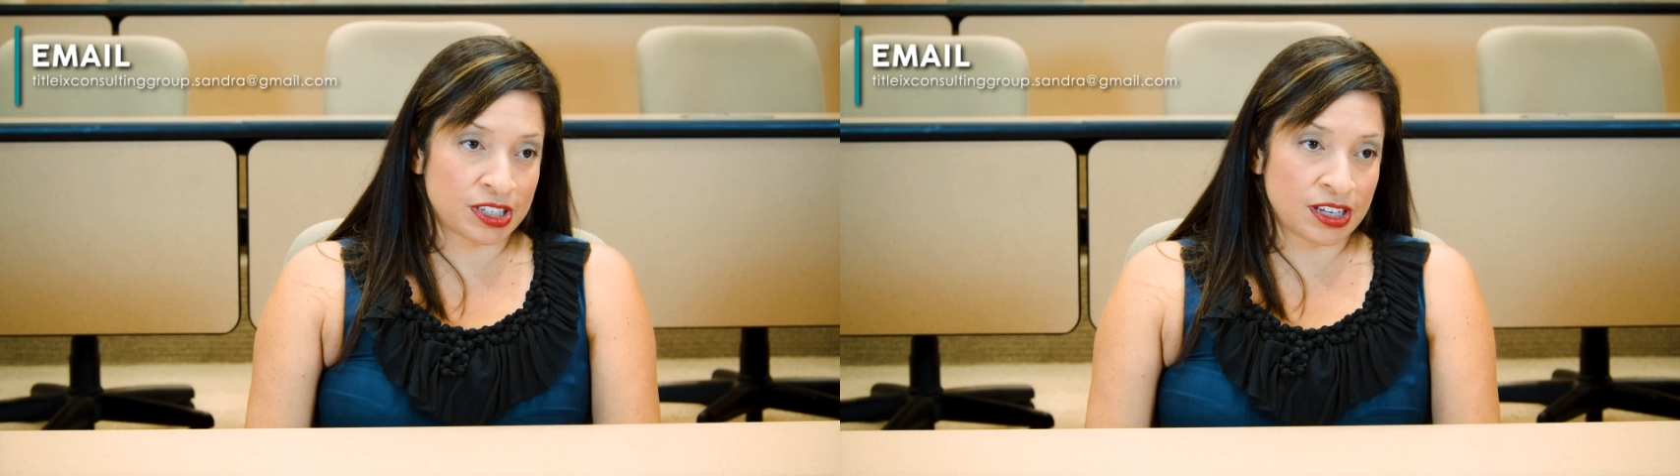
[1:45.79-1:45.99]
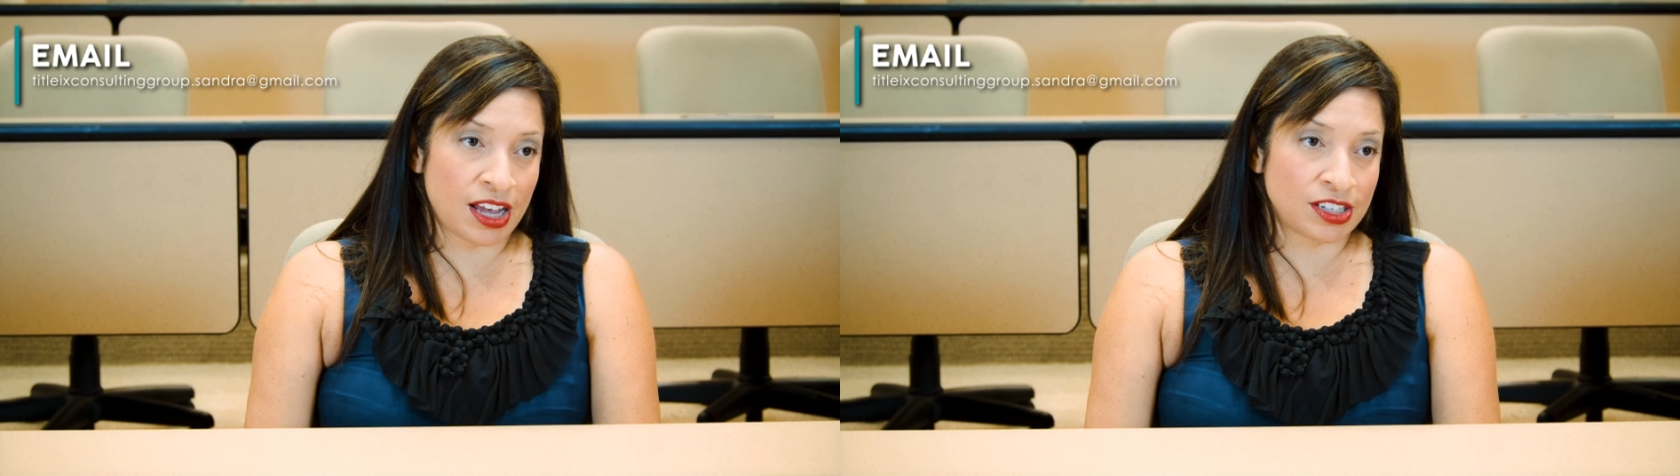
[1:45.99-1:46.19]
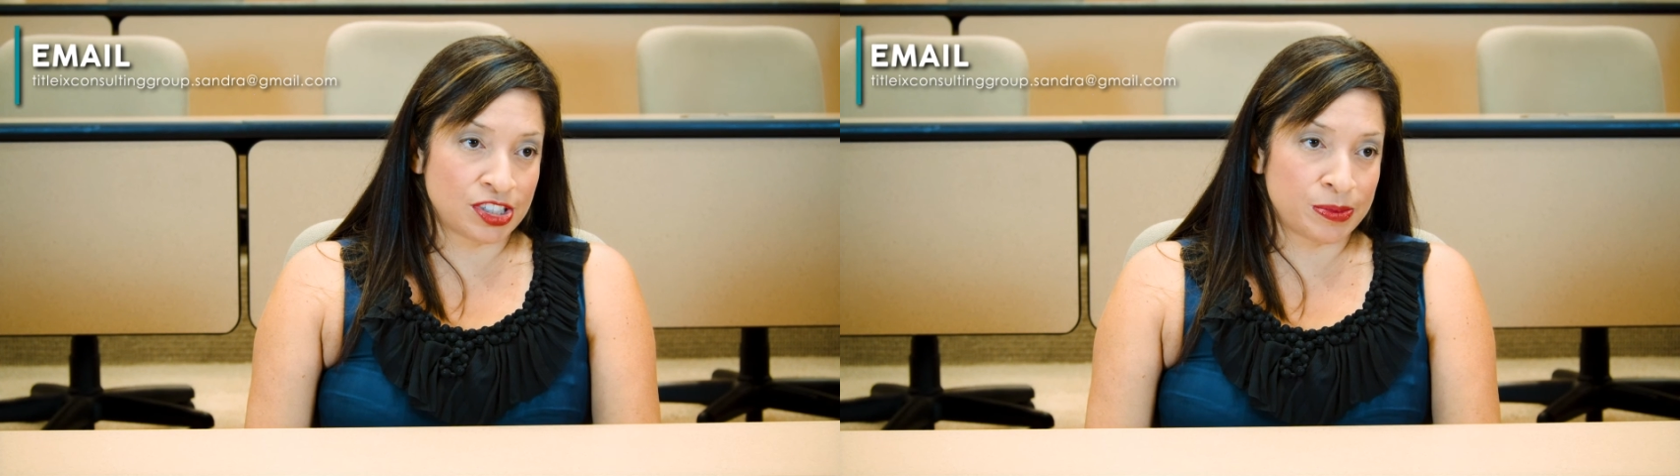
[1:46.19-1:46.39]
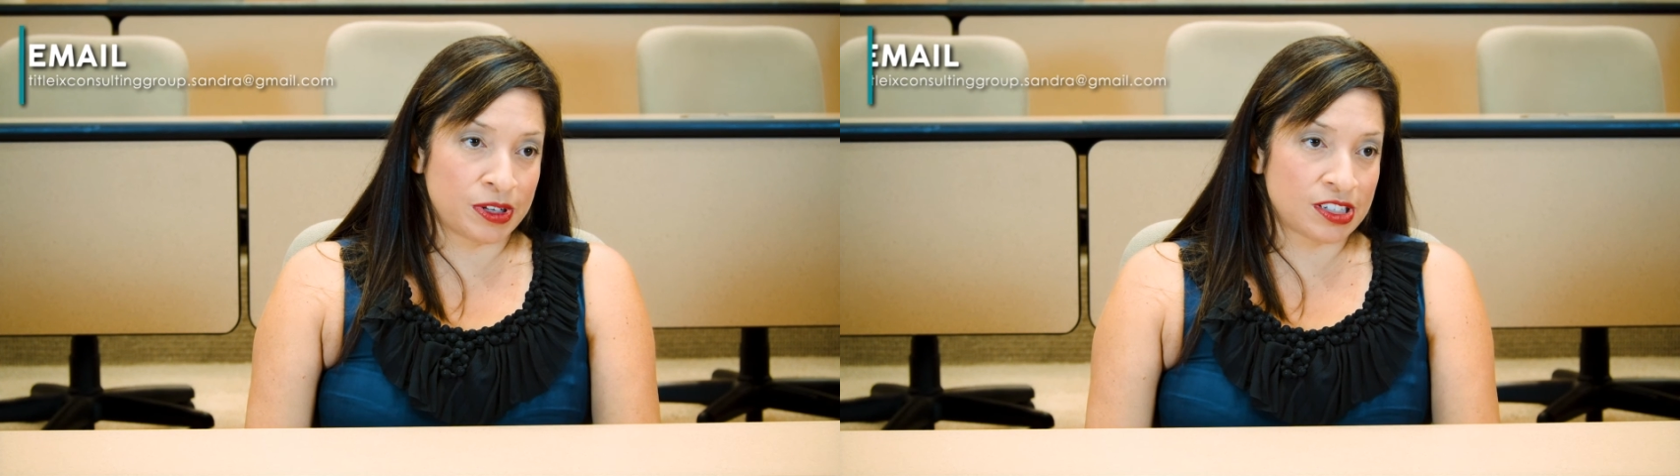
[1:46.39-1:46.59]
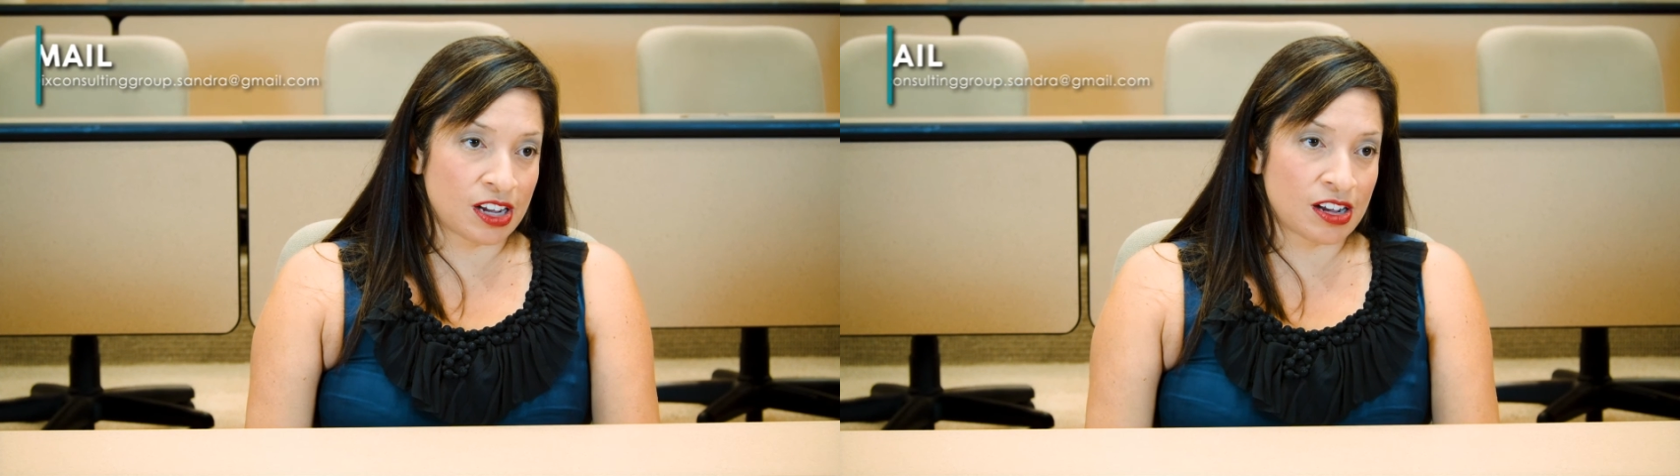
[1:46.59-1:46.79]
at
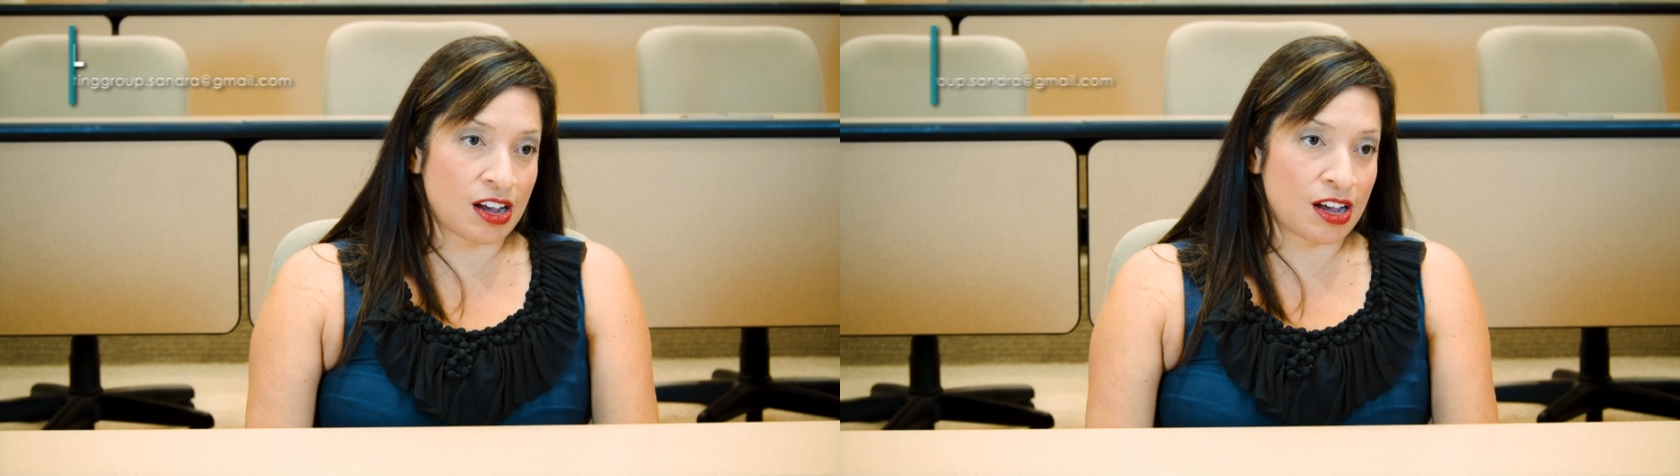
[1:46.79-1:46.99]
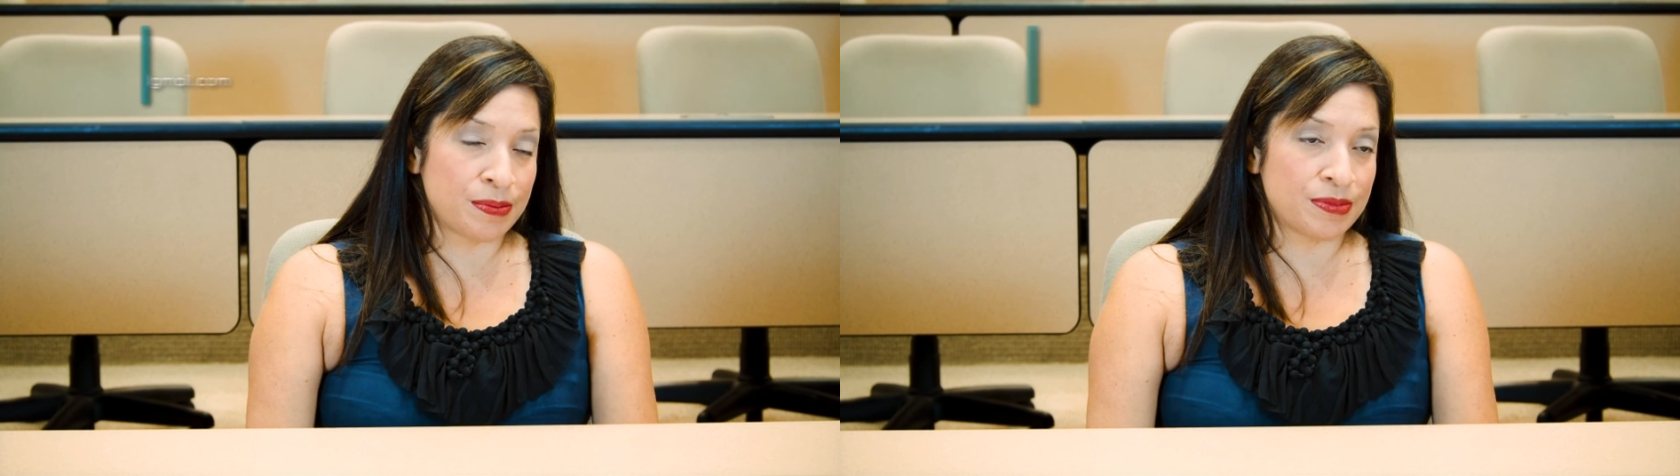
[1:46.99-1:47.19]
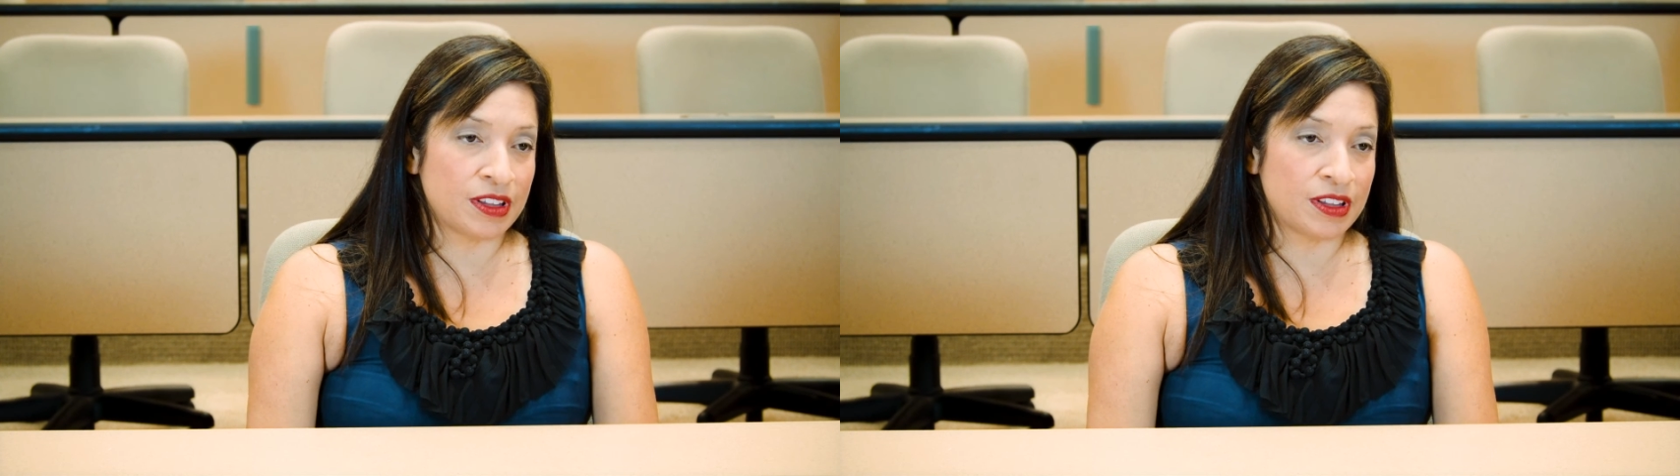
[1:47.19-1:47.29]
gmail.com.